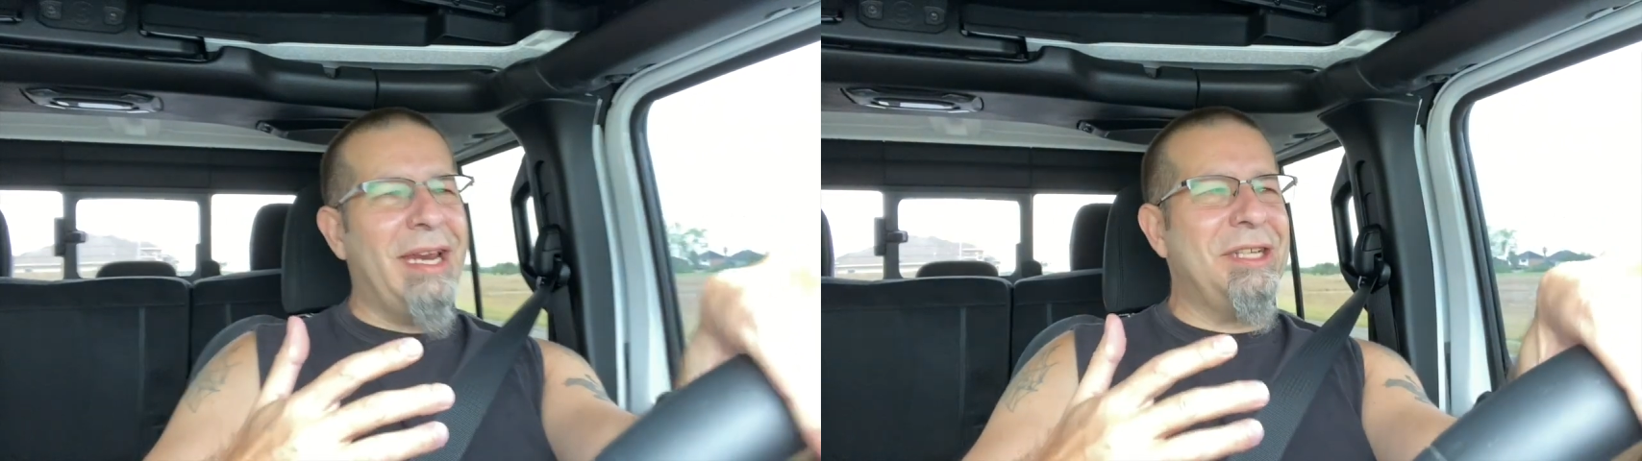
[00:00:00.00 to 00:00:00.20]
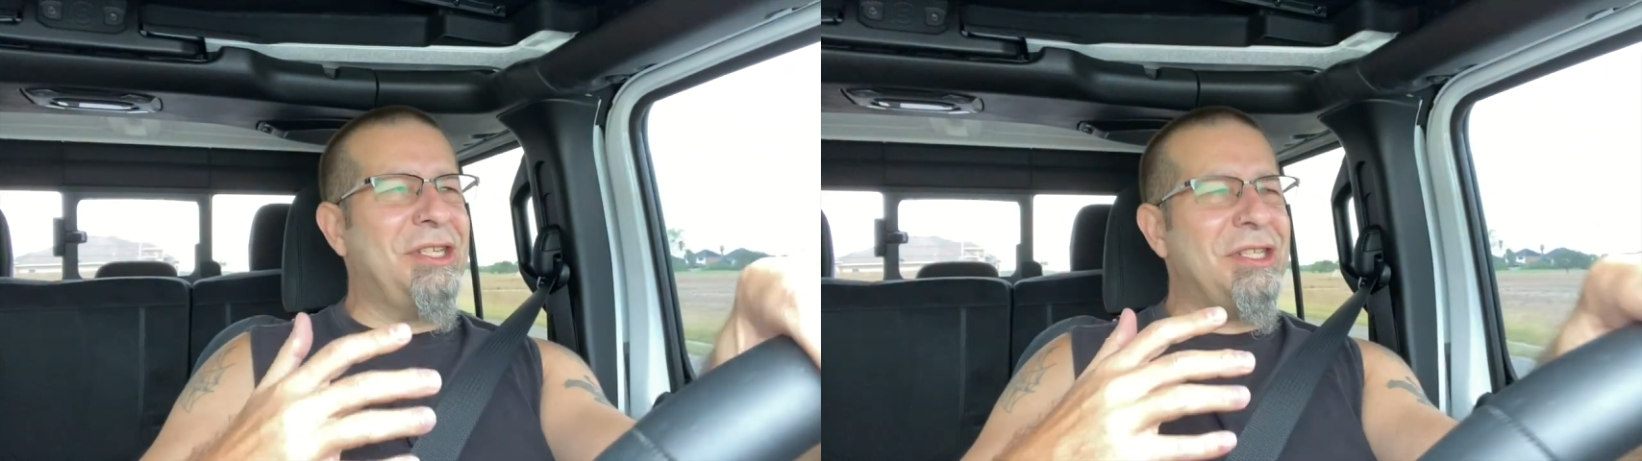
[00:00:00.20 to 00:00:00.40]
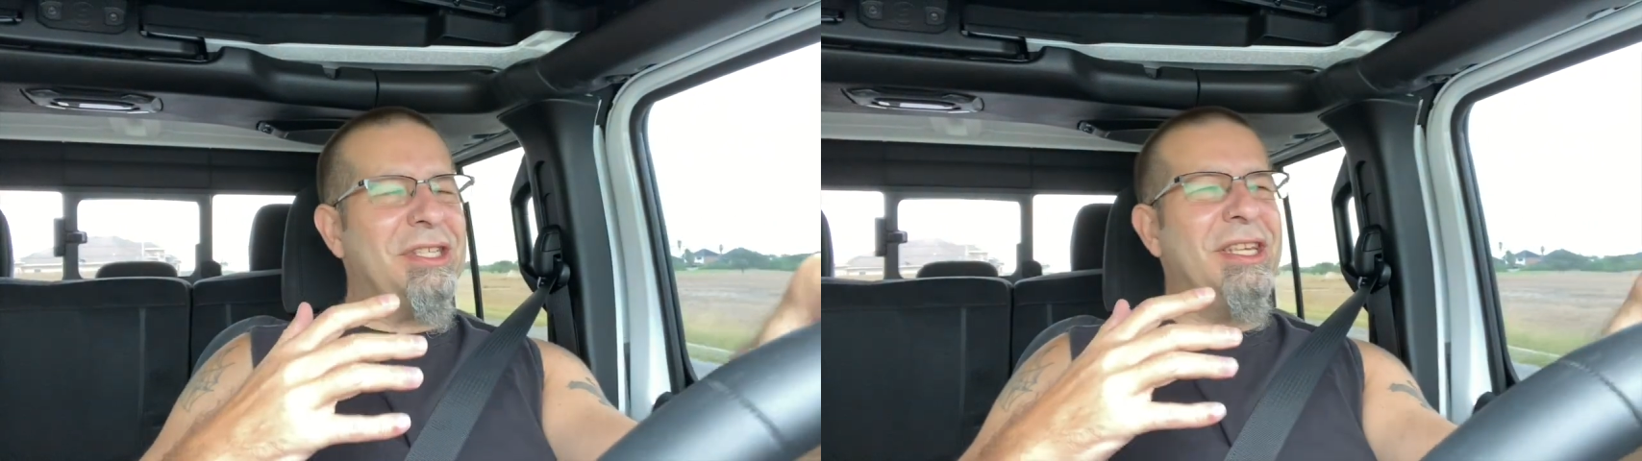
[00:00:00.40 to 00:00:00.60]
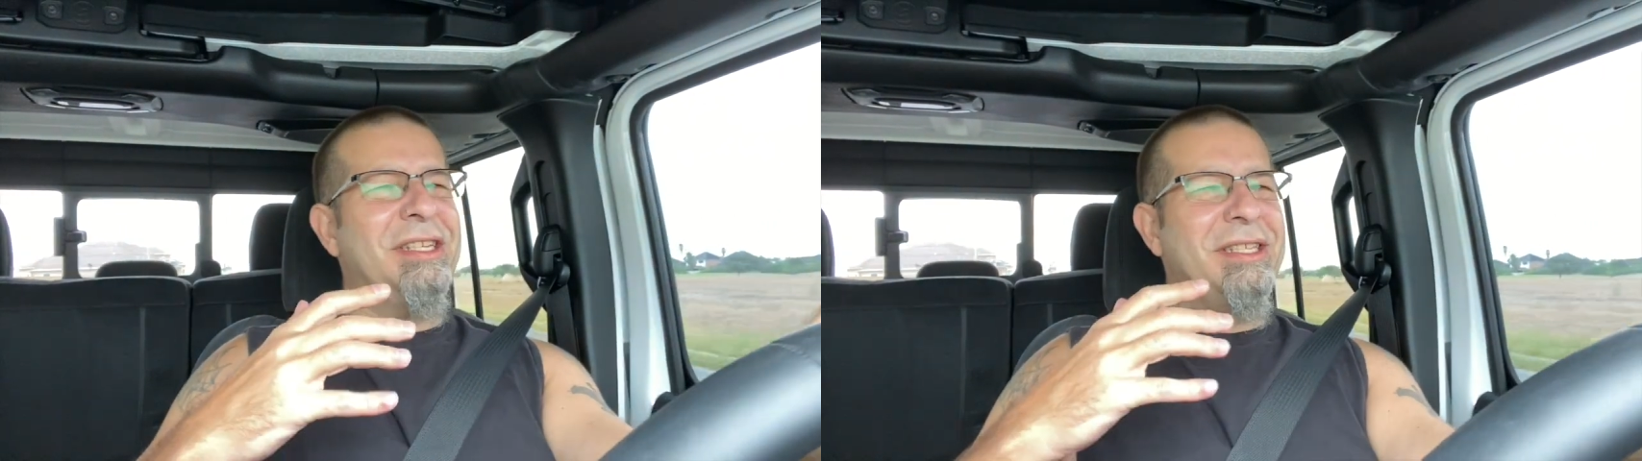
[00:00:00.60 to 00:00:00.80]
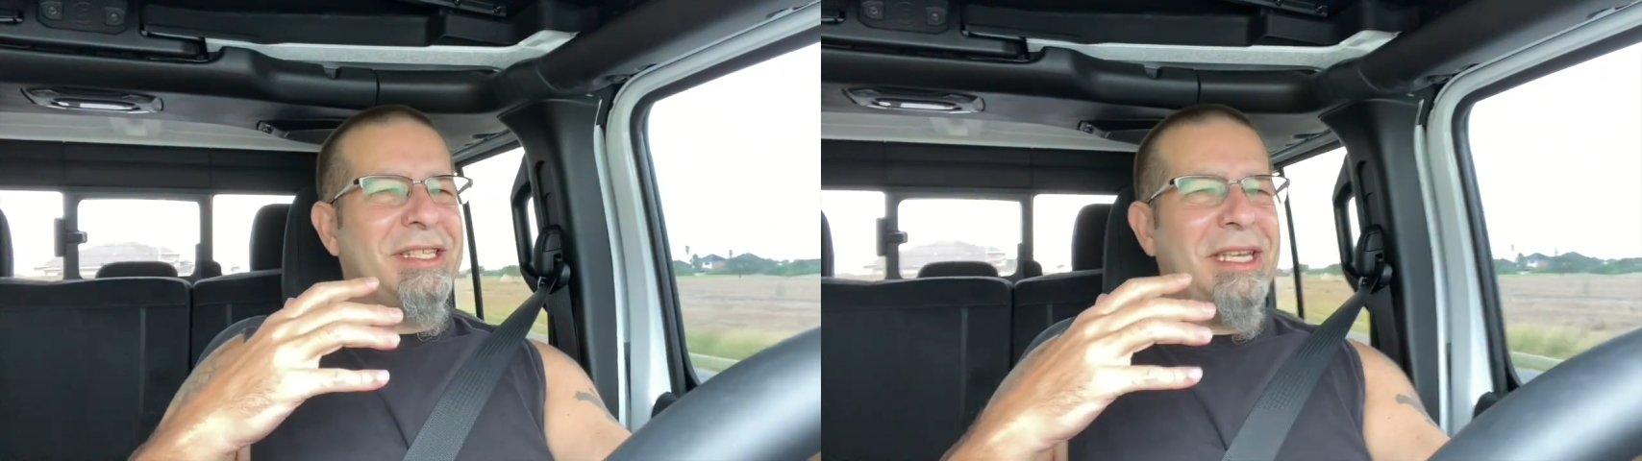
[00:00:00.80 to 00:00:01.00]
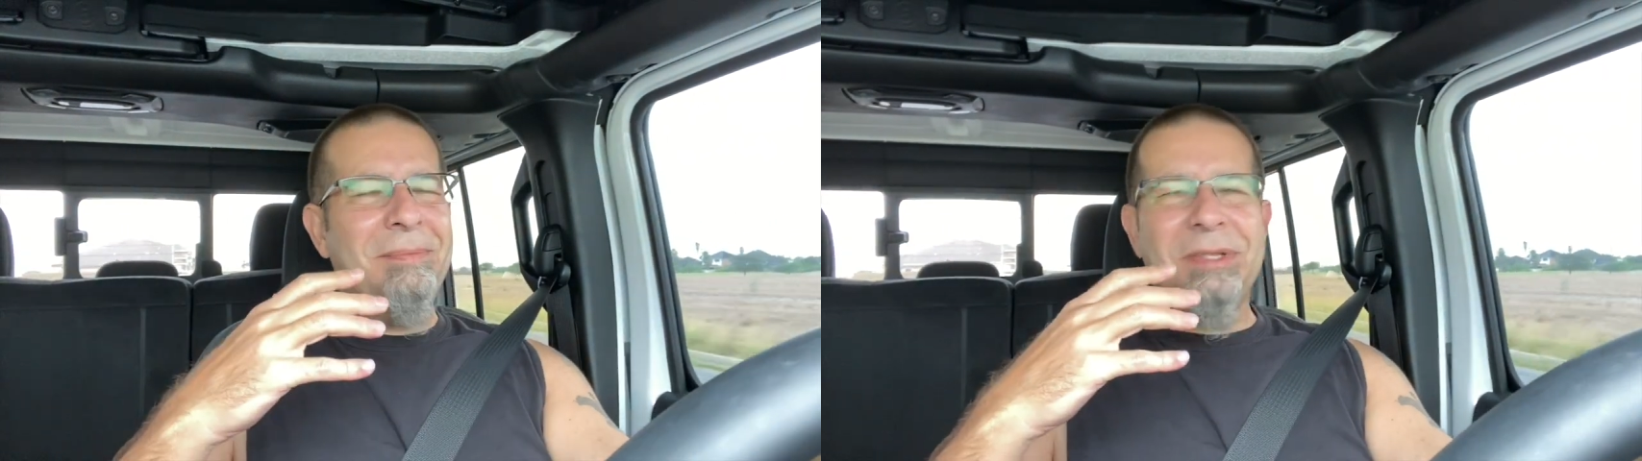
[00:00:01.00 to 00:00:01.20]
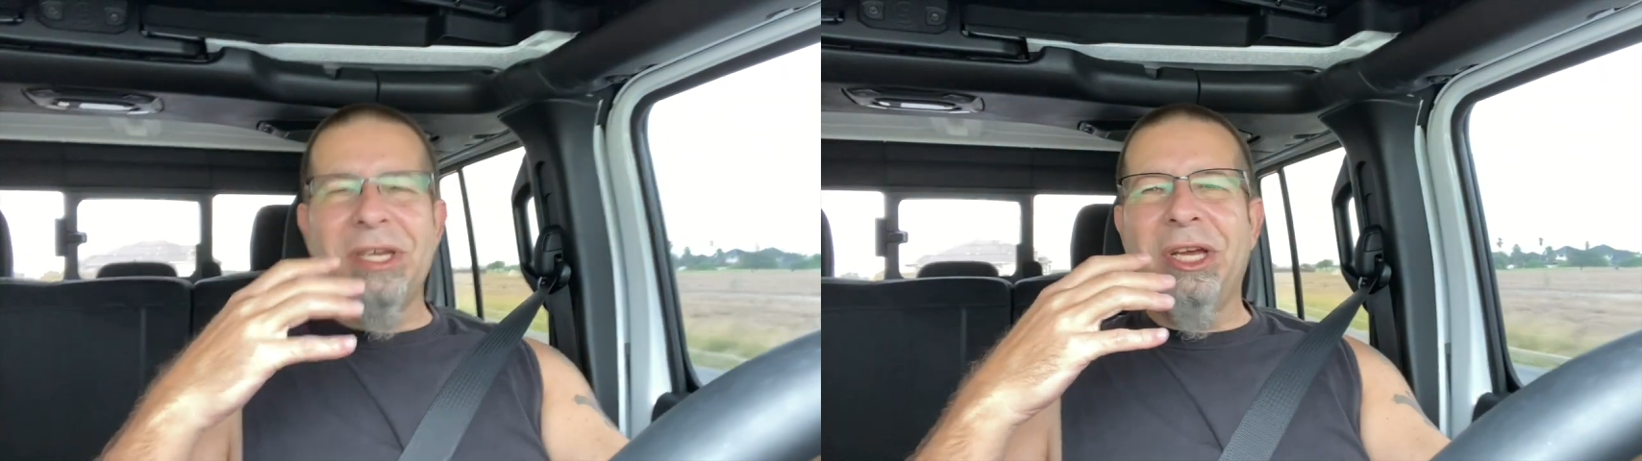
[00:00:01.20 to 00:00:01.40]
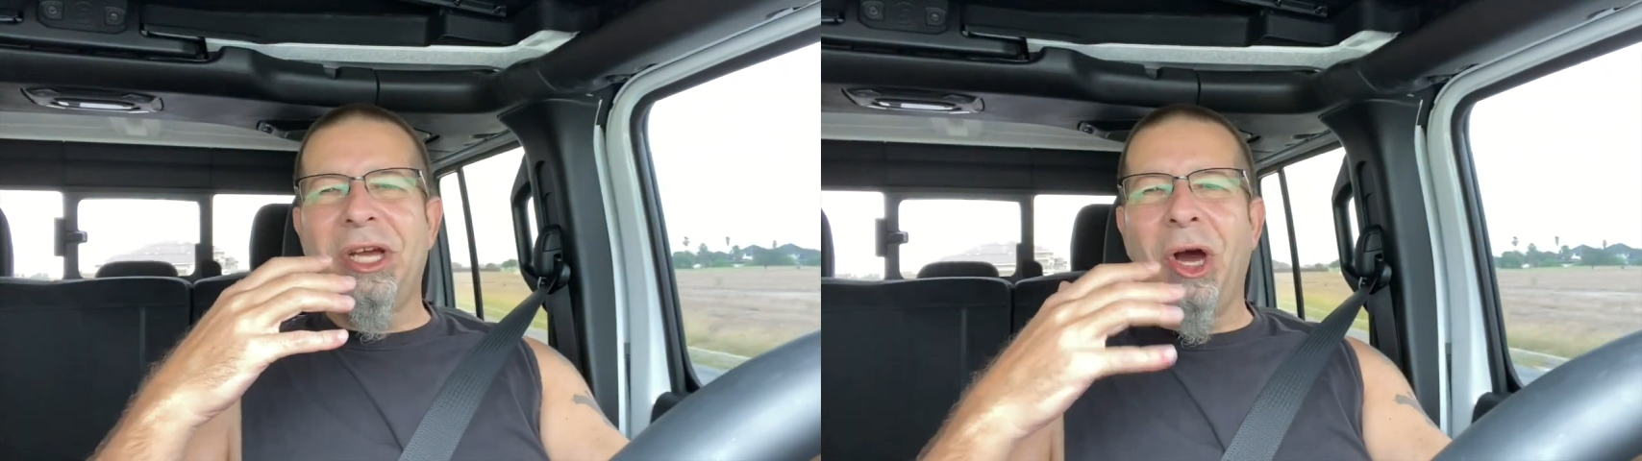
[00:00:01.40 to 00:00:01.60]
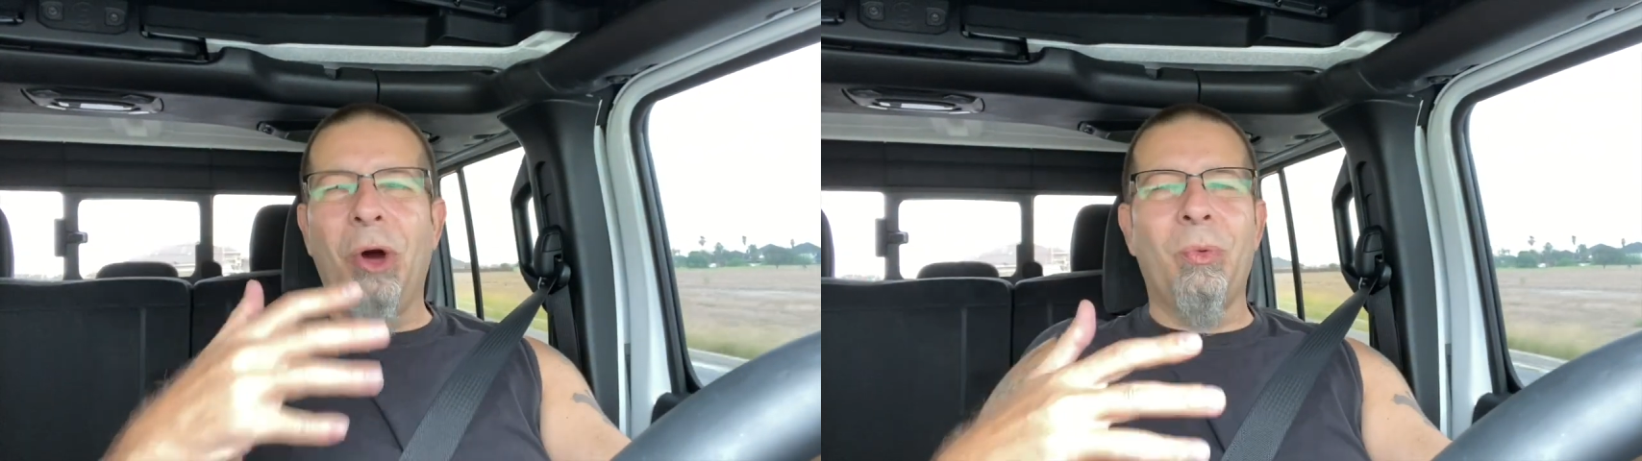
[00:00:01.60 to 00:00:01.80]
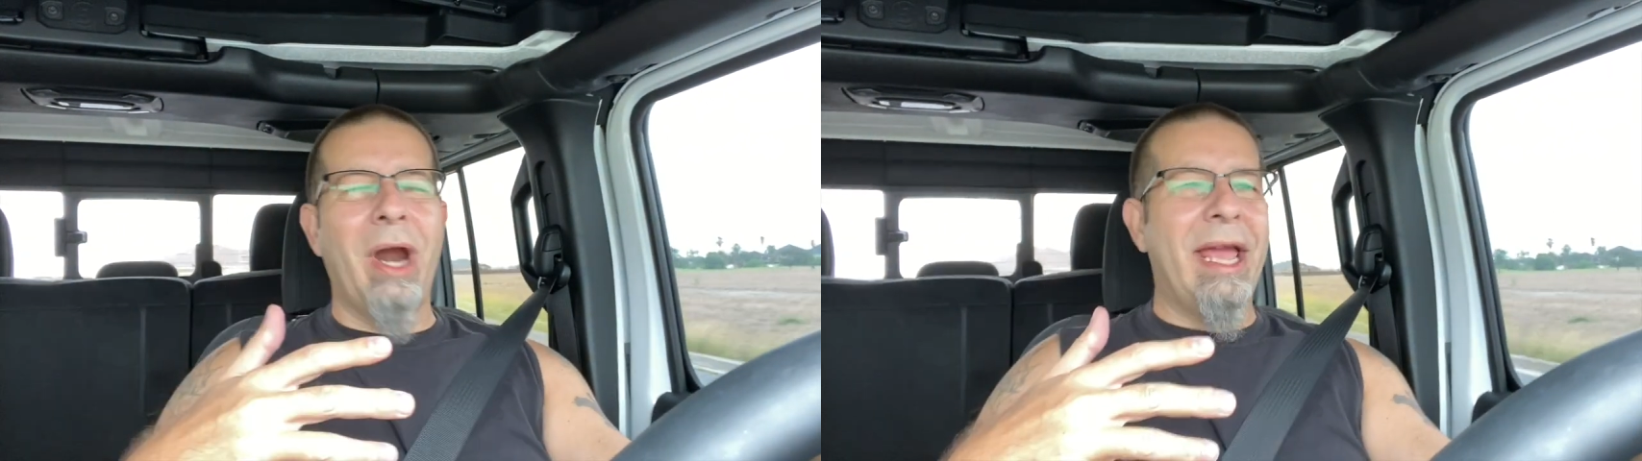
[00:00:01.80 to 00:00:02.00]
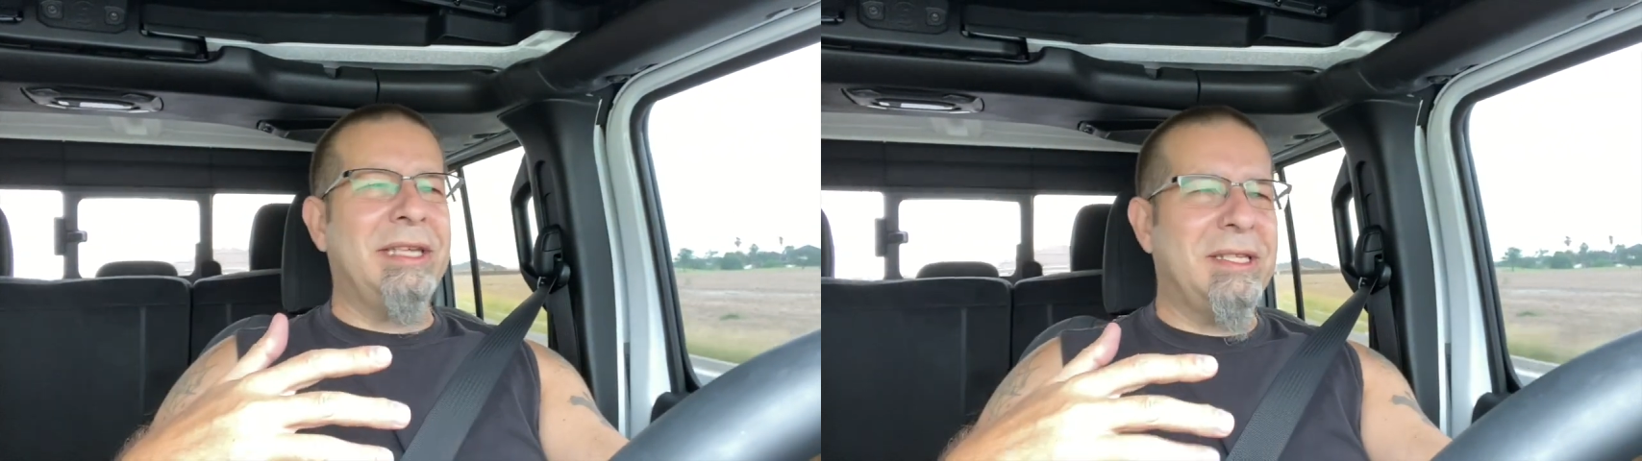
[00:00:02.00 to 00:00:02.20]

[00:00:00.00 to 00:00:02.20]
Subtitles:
It just didn't seem to go right,